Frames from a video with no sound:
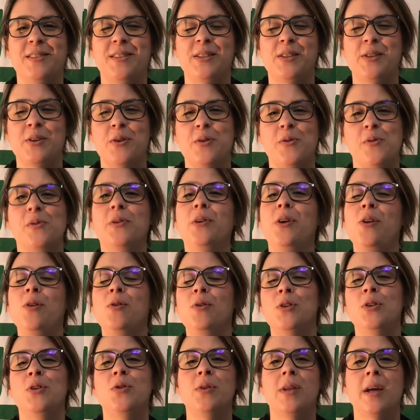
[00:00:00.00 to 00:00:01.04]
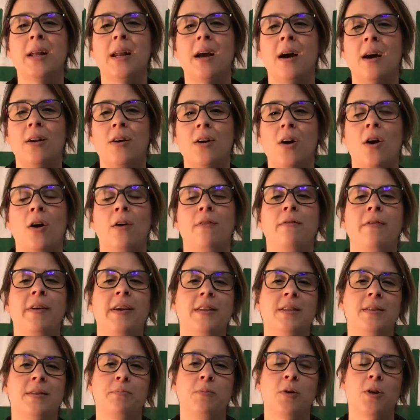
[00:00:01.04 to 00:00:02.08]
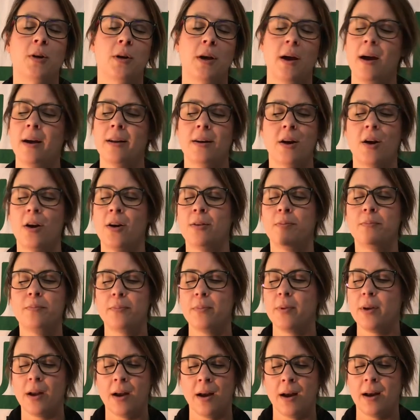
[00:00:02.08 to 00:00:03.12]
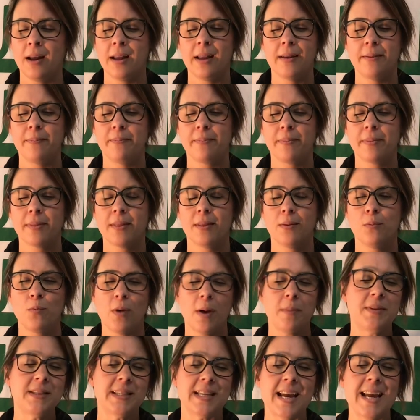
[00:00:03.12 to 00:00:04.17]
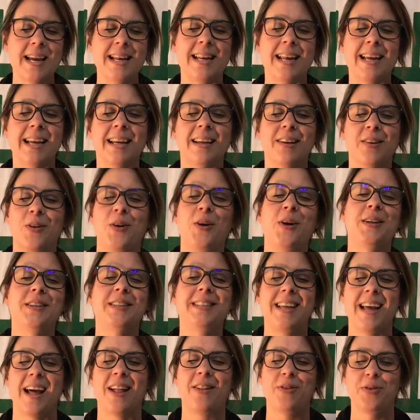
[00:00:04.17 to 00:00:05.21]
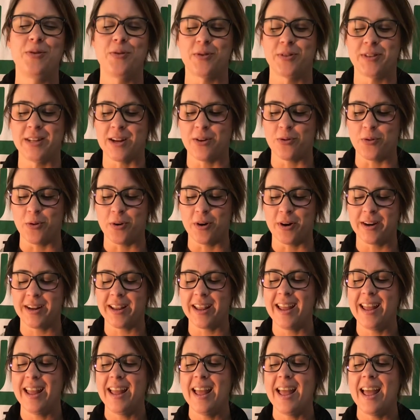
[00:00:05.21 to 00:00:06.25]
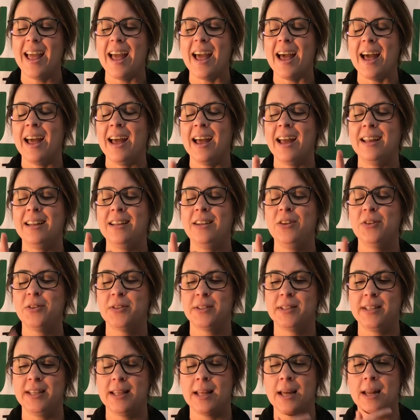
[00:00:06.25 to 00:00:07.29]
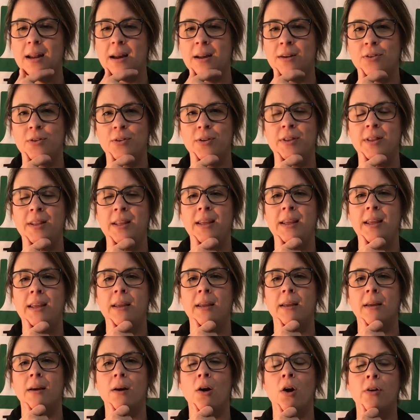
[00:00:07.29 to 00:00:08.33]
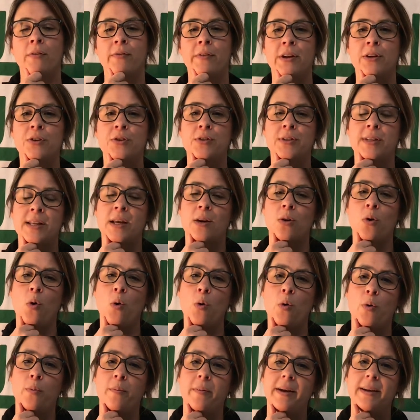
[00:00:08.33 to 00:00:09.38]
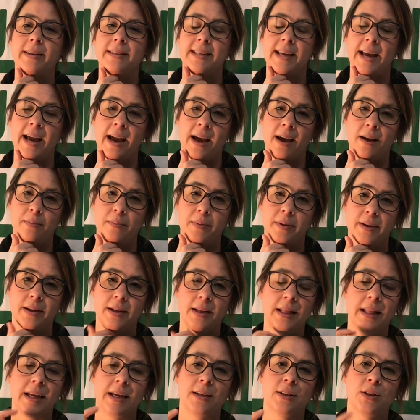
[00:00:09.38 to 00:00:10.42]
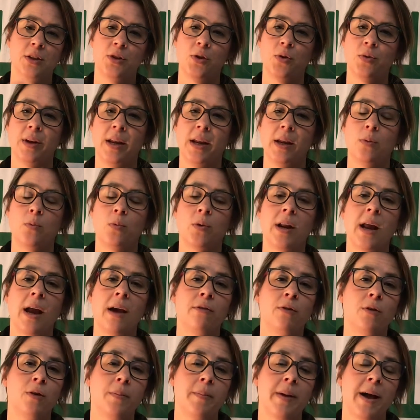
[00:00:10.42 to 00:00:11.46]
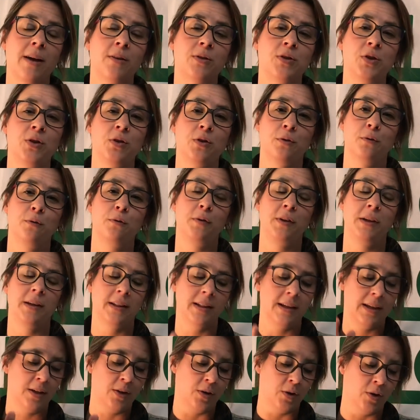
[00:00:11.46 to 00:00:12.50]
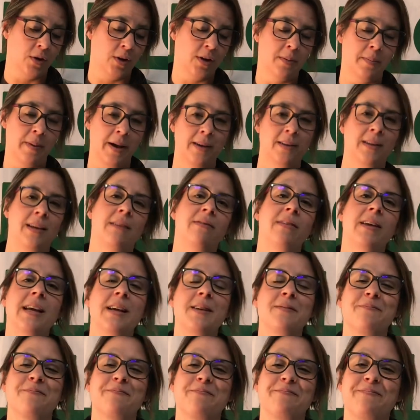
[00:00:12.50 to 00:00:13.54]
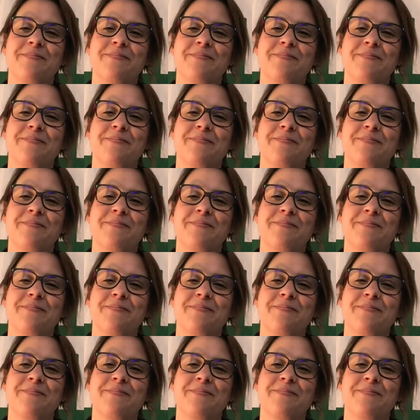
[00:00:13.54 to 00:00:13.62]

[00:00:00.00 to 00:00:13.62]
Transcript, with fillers: So you can do that on our Facebook, on our uh, website called gallery north dot org, and you'll see that under the Art Ventures at Home tab. Click to donate whatever amount you're feeling good about giving.